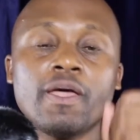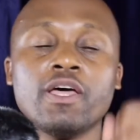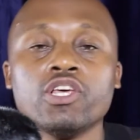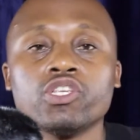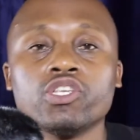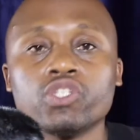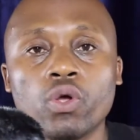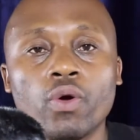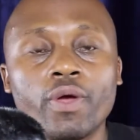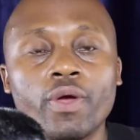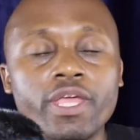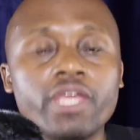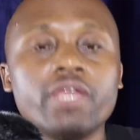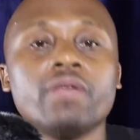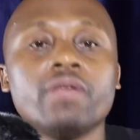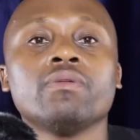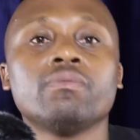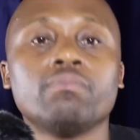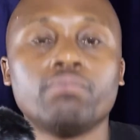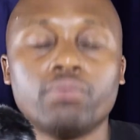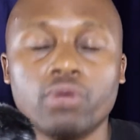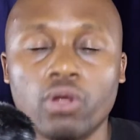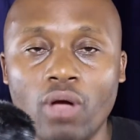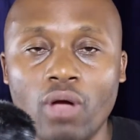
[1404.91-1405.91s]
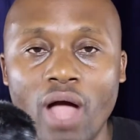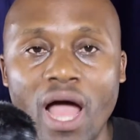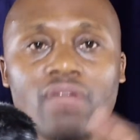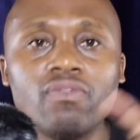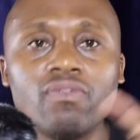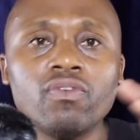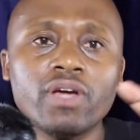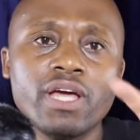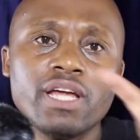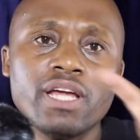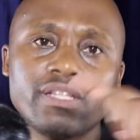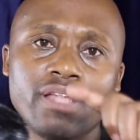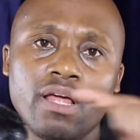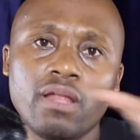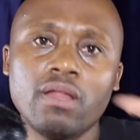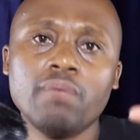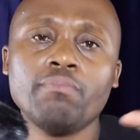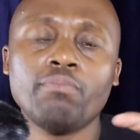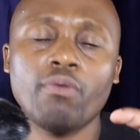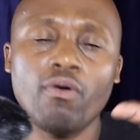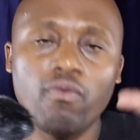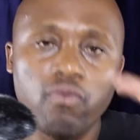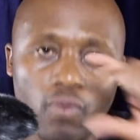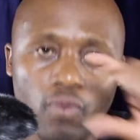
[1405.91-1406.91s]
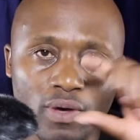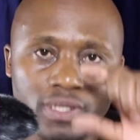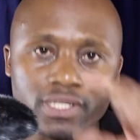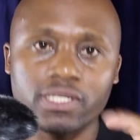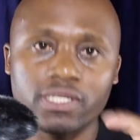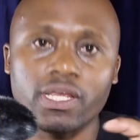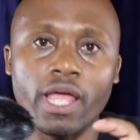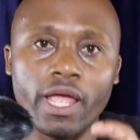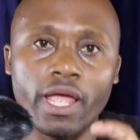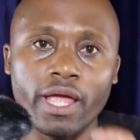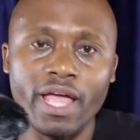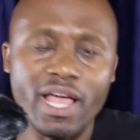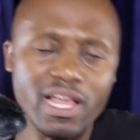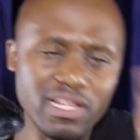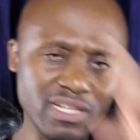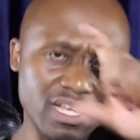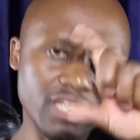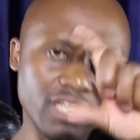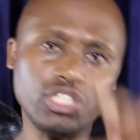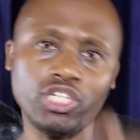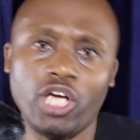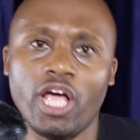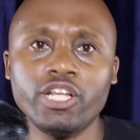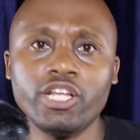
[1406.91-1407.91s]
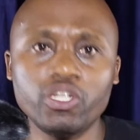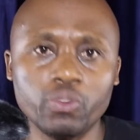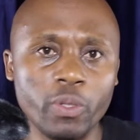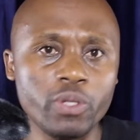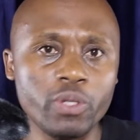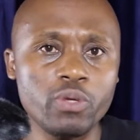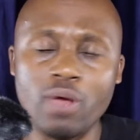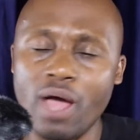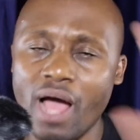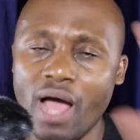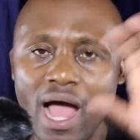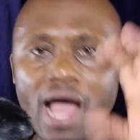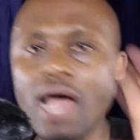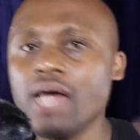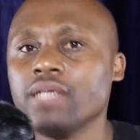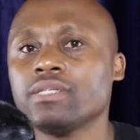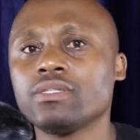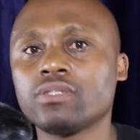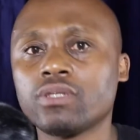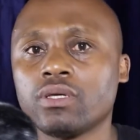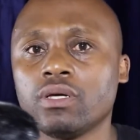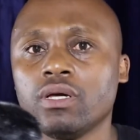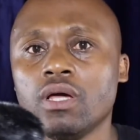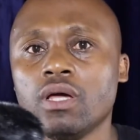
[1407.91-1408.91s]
So, look, Advocate Dalimpov was saying, as a judge, when you are asked